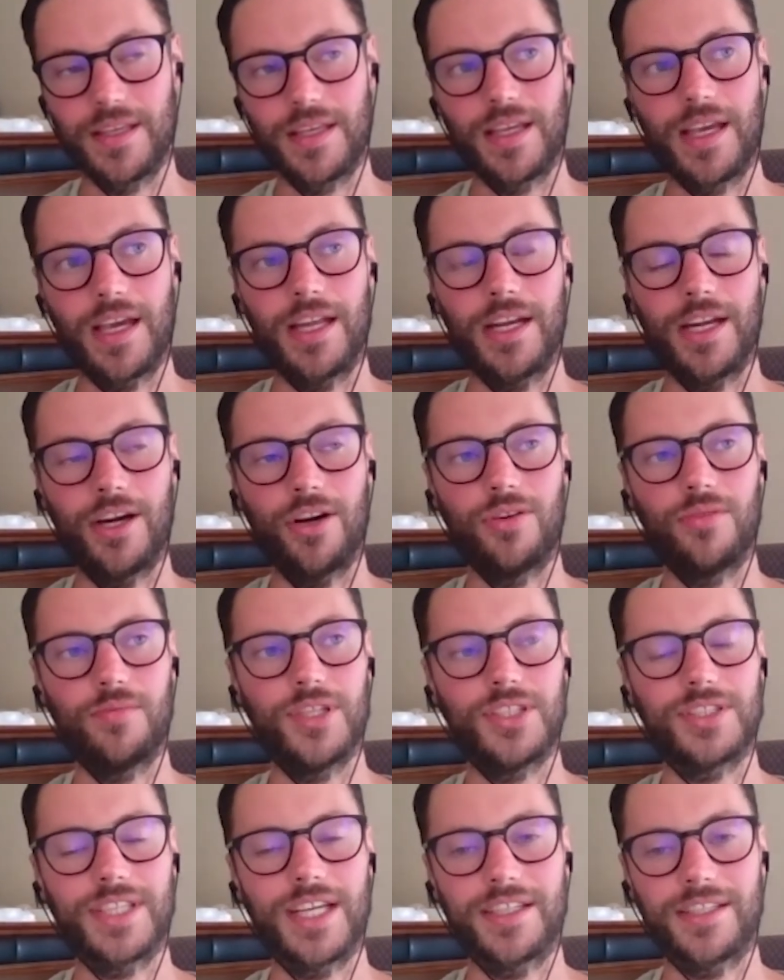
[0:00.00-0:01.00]
And I
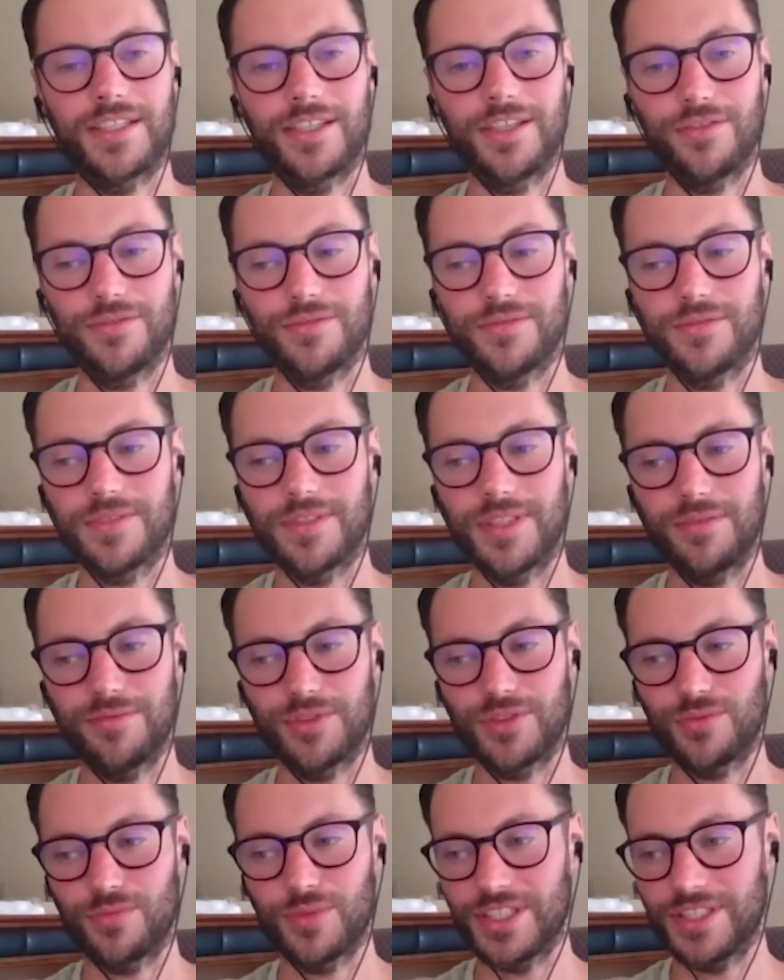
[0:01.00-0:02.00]
almost had it
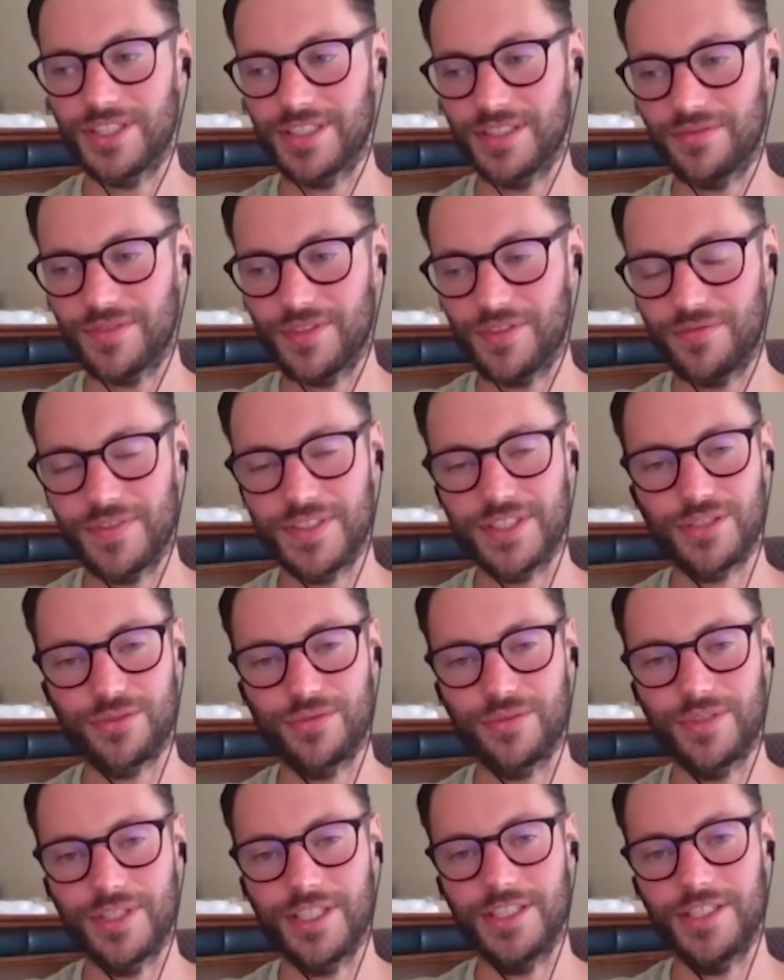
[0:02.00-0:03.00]
was almost as if the
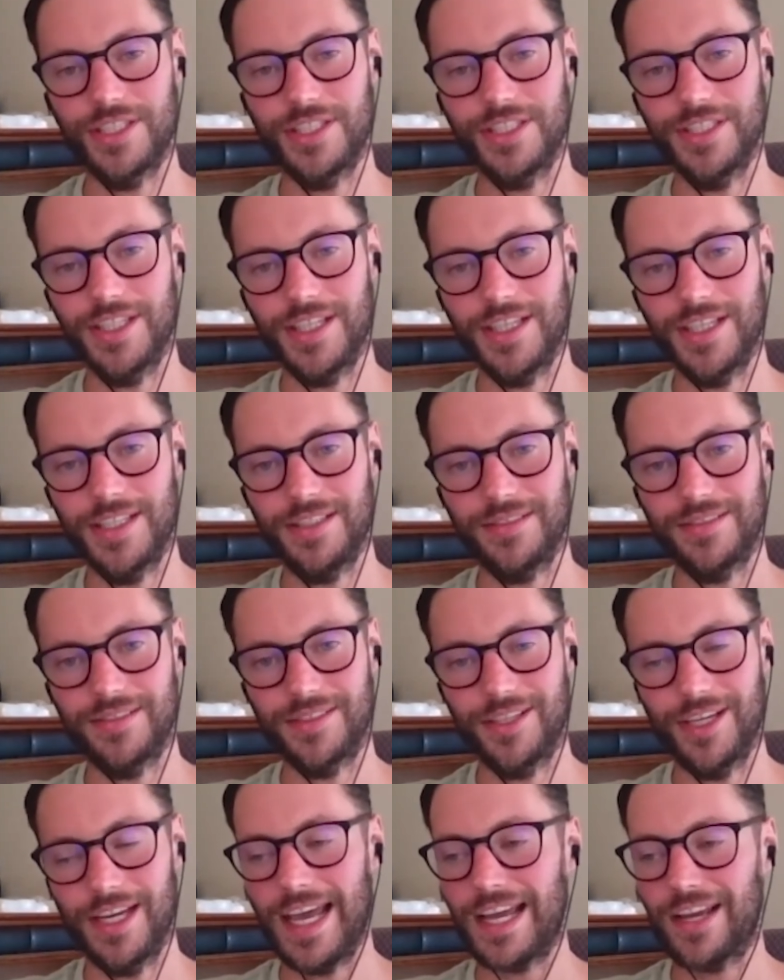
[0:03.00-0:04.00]
physical energy
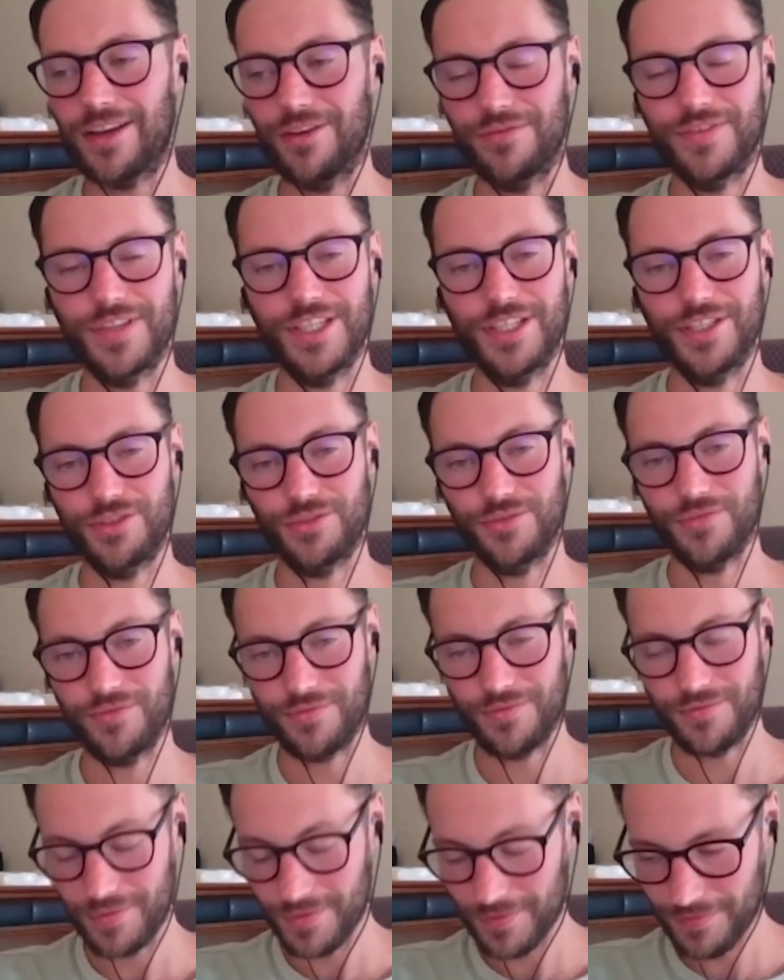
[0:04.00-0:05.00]
the lack of
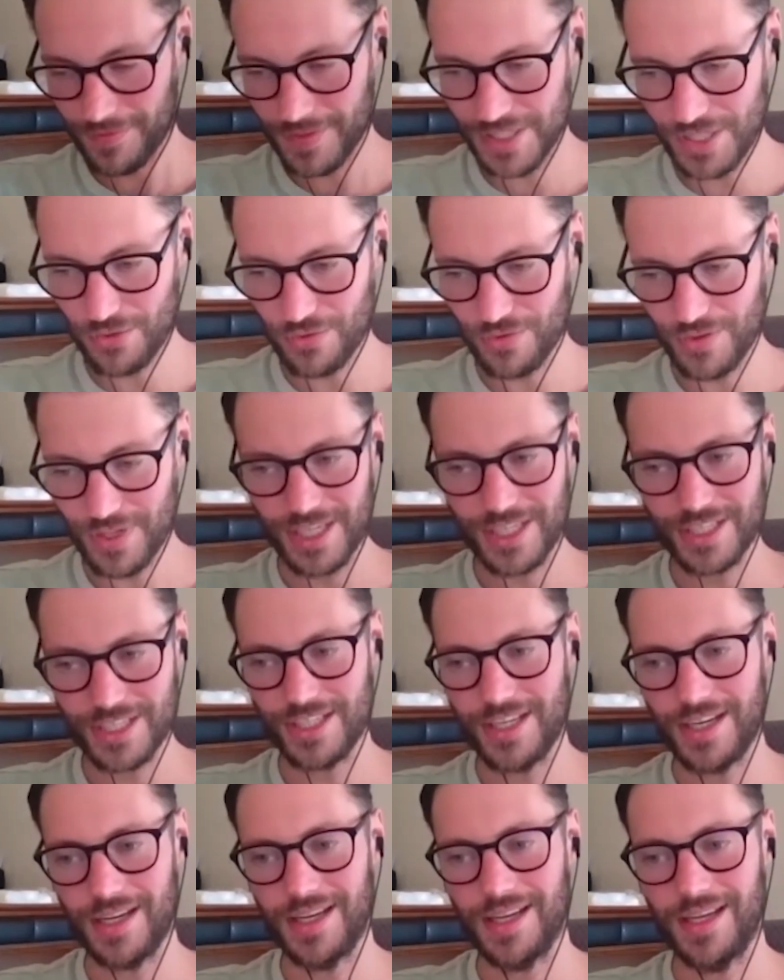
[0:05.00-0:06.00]
physical
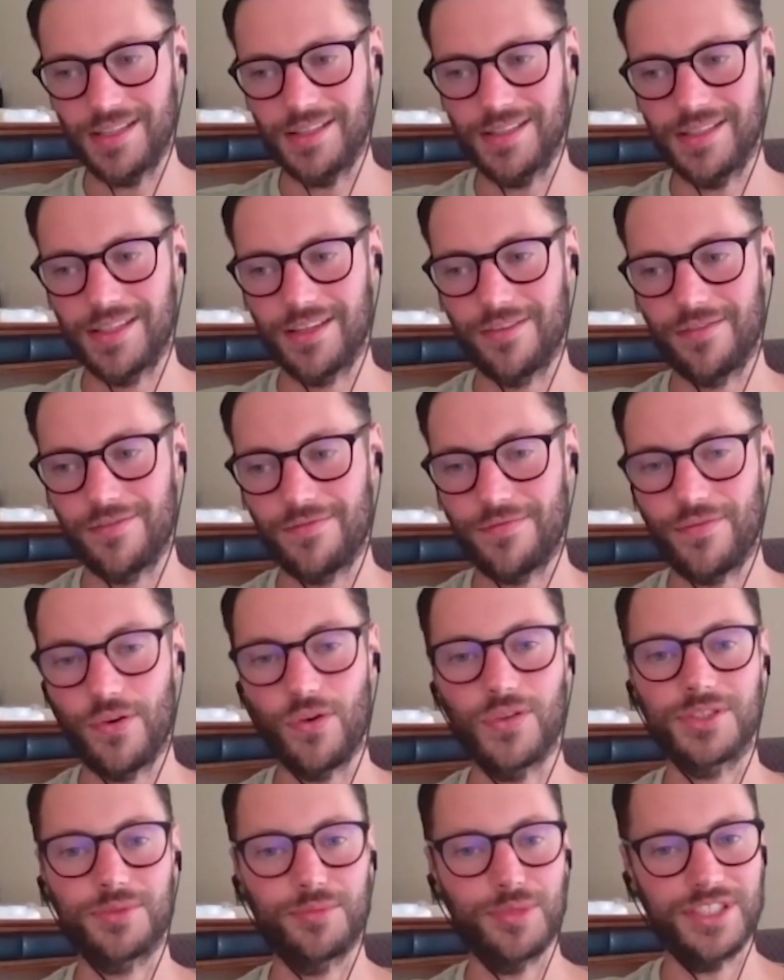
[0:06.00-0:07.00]
energy I had
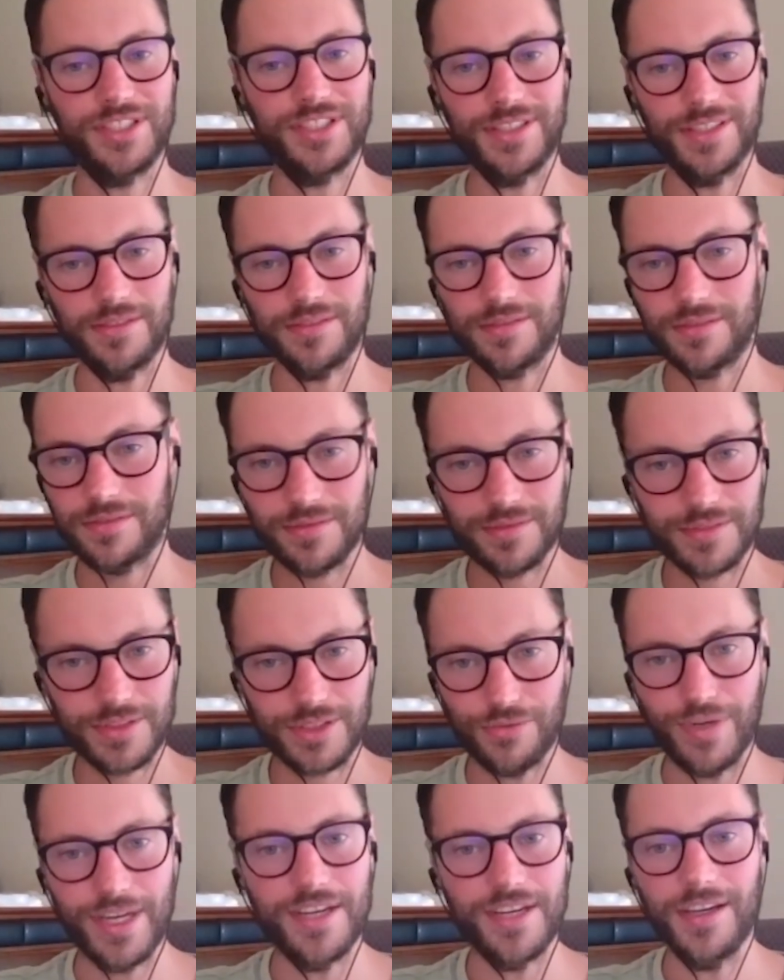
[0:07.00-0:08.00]
forced me to
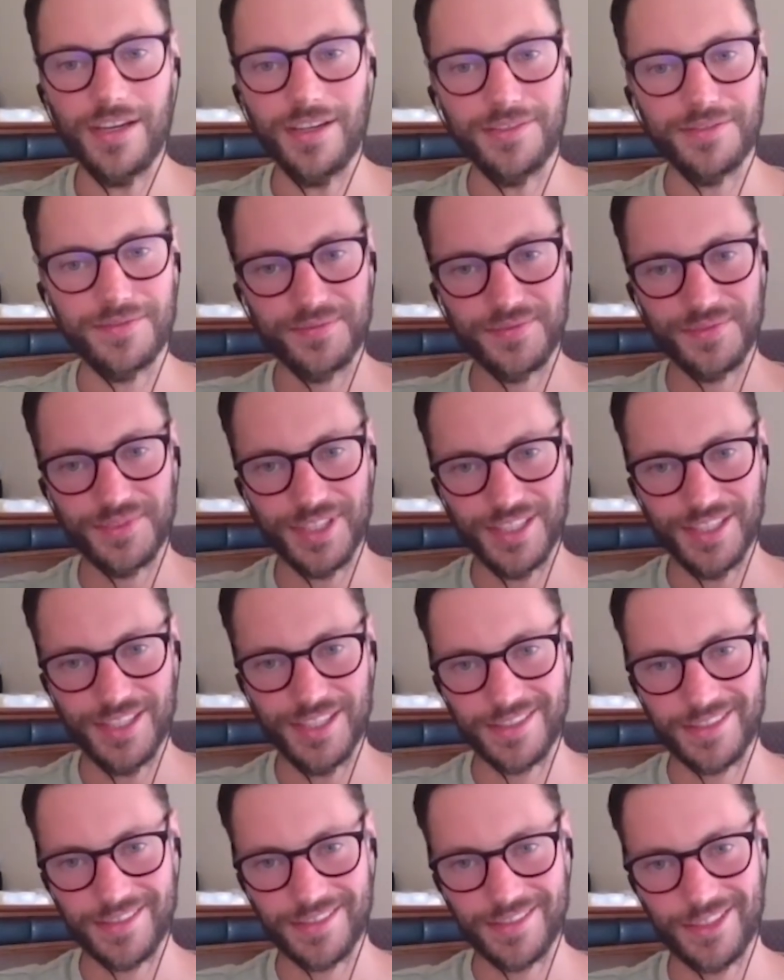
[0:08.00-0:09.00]
surrender to this.